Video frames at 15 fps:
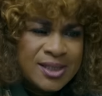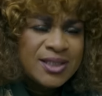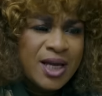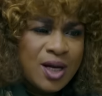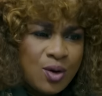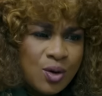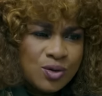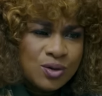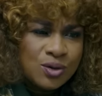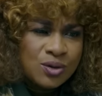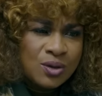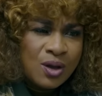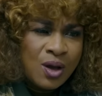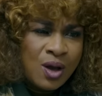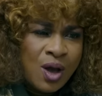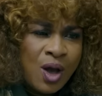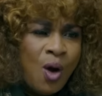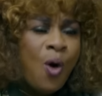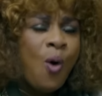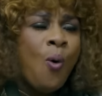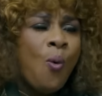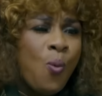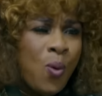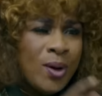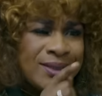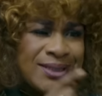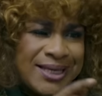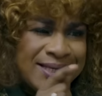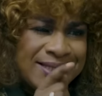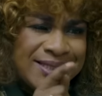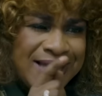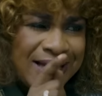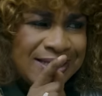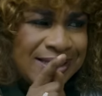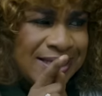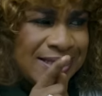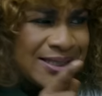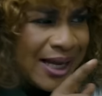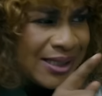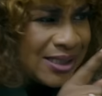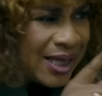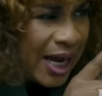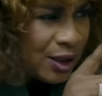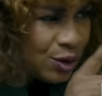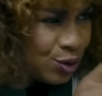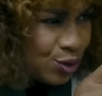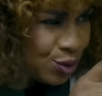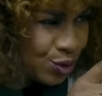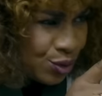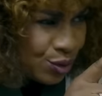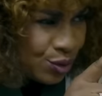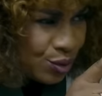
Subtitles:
Tell us. What is that thing that Andrew